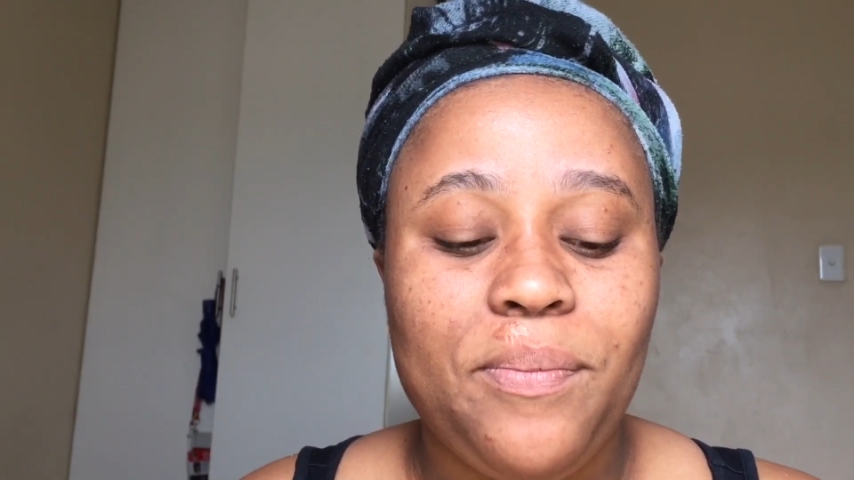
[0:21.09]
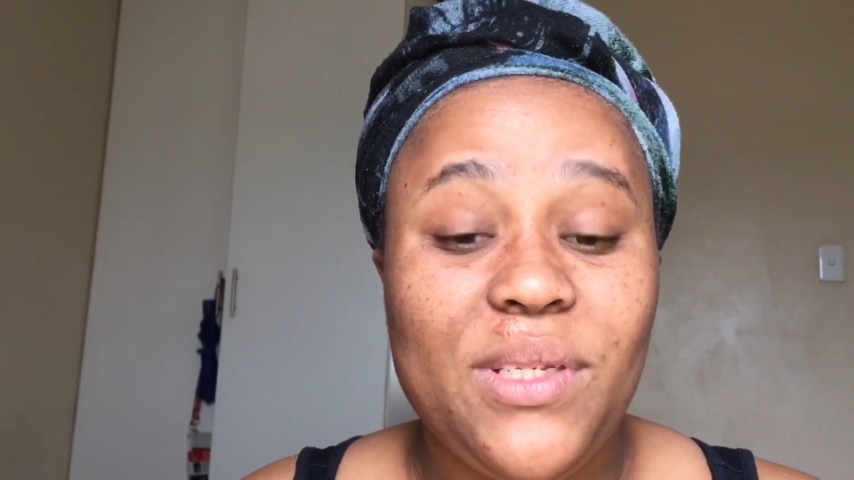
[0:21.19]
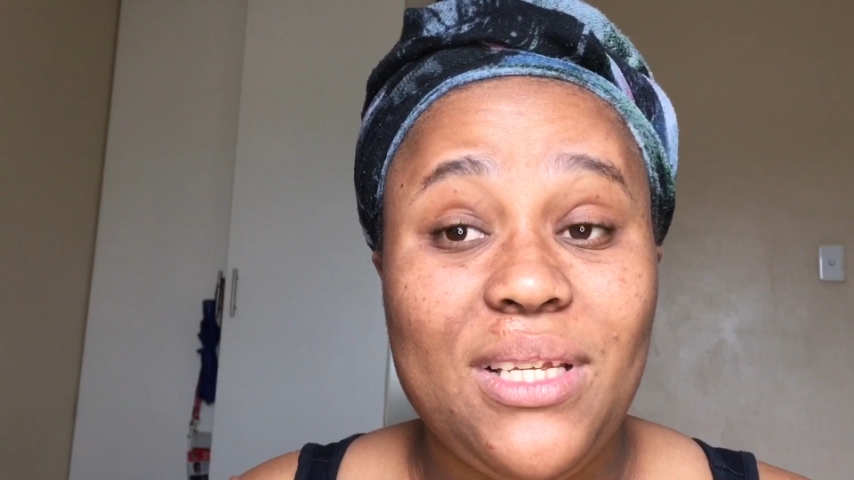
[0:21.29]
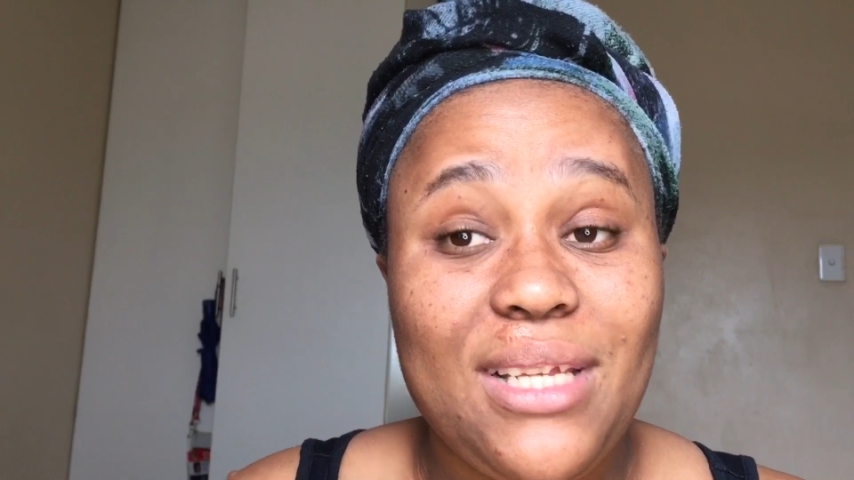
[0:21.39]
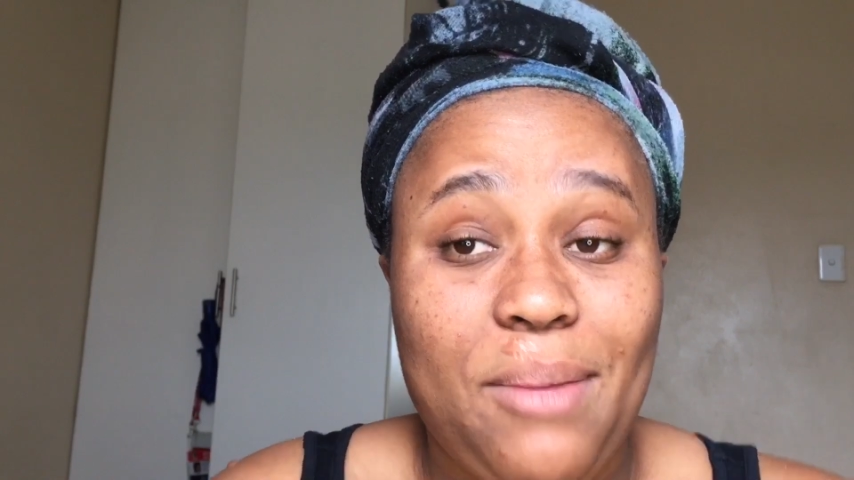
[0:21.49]

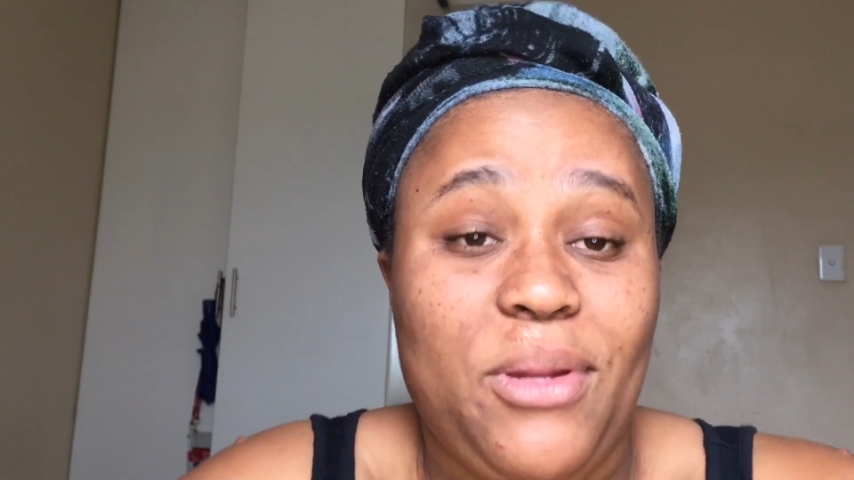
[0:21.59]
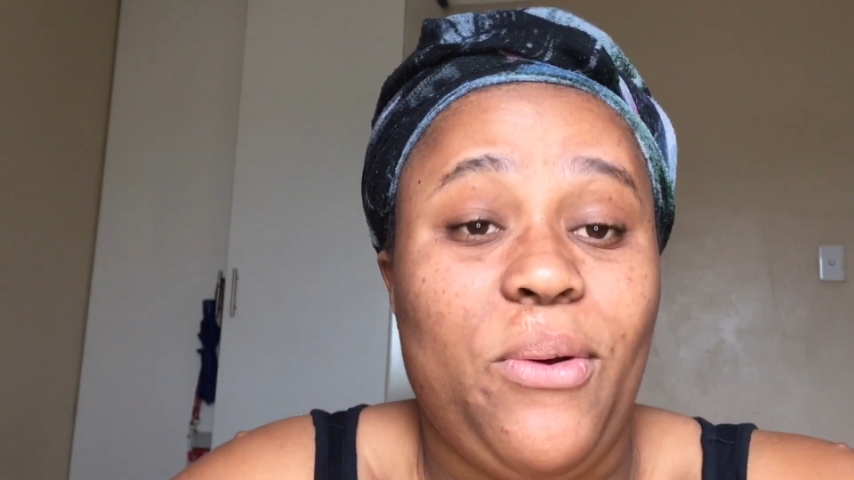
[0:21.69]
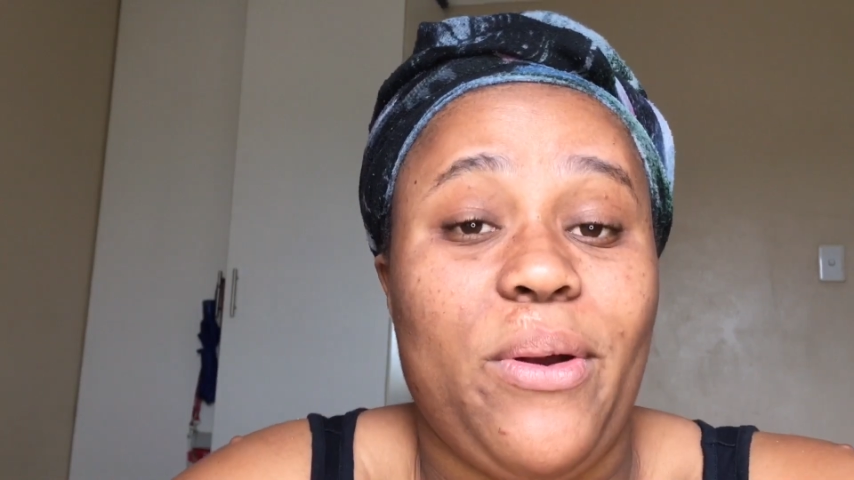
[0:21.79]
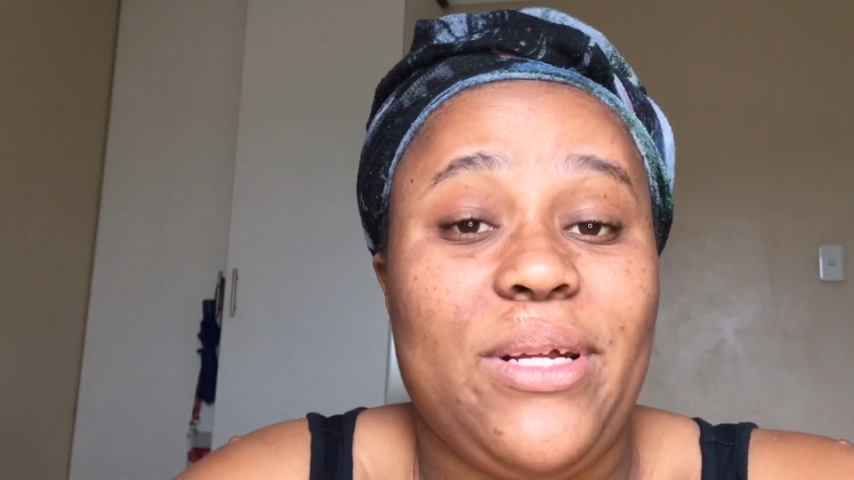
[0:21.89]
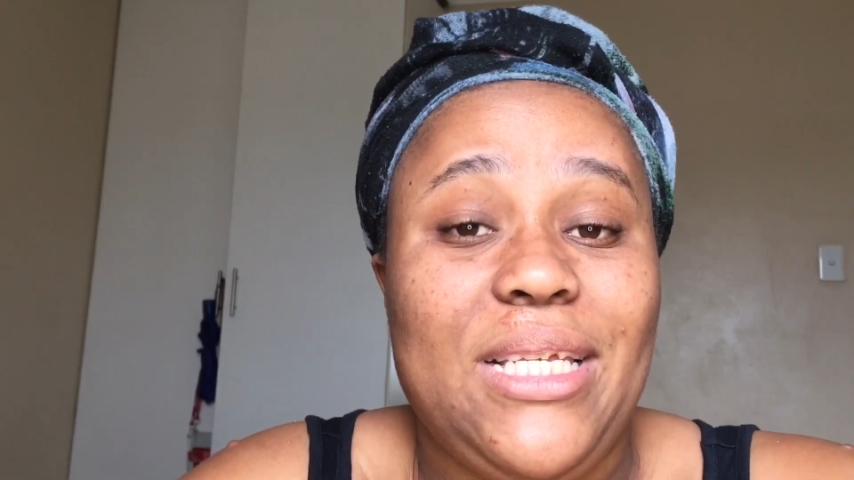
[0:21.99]
since I'm in
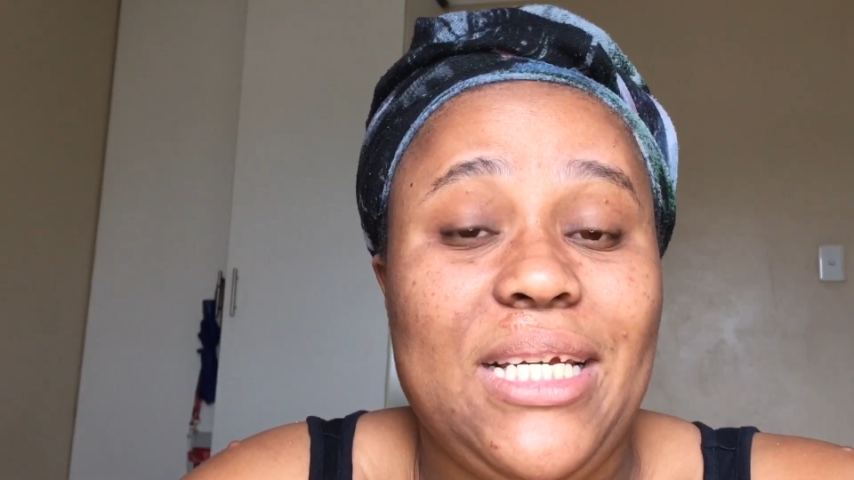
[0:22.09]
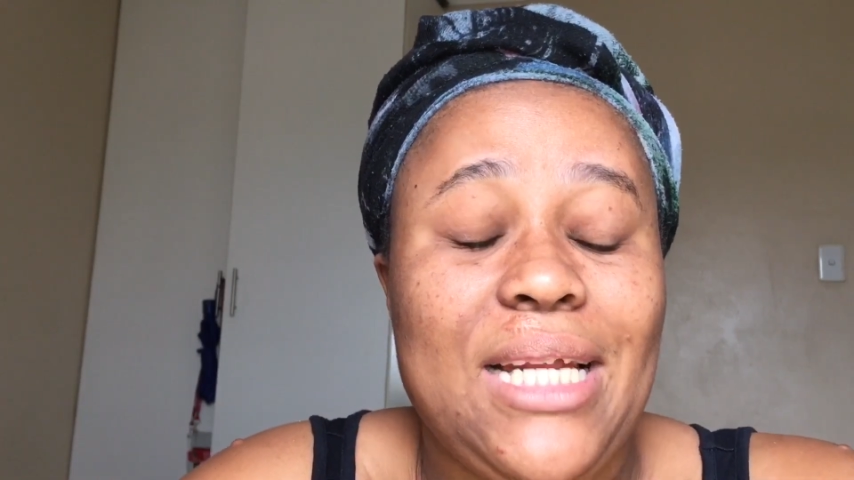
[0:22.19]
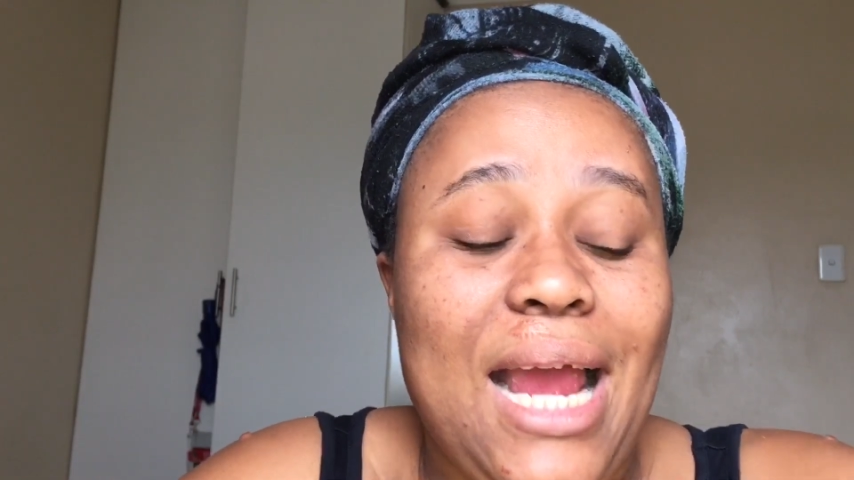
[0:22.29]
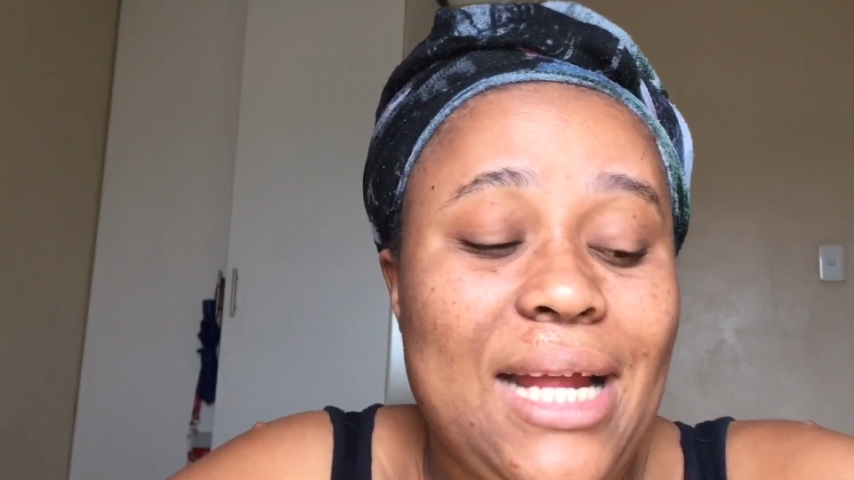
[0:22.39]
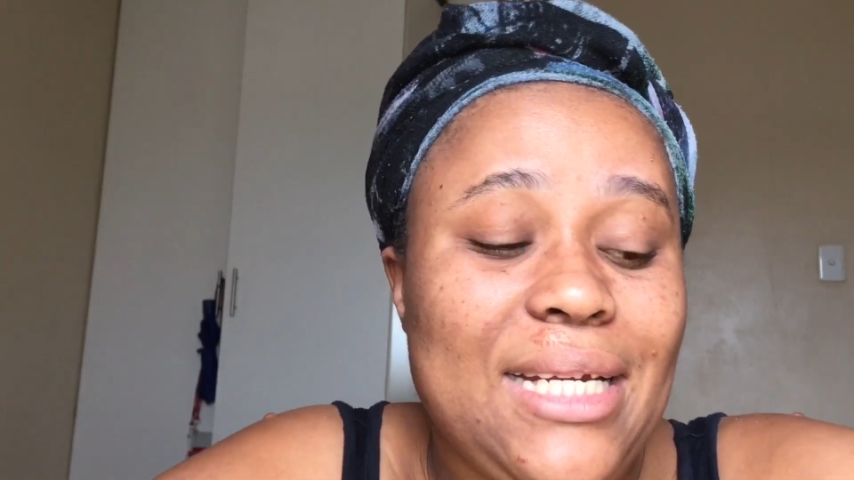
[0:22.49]

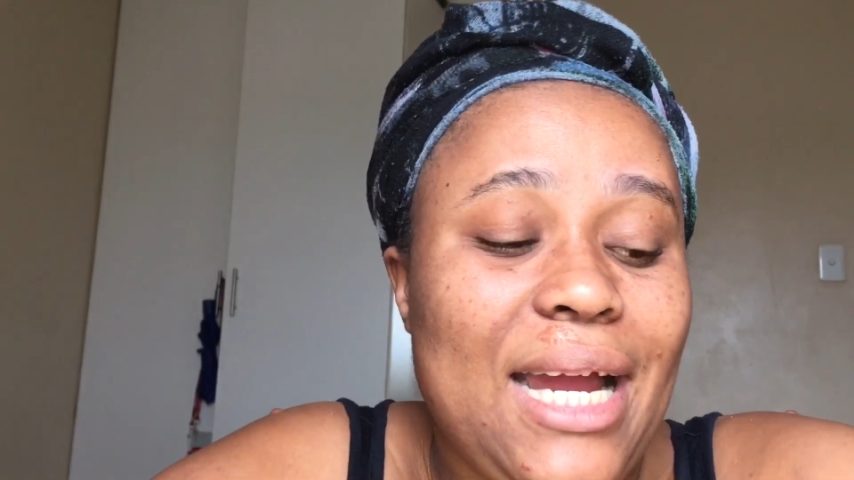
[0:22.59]
quarantine and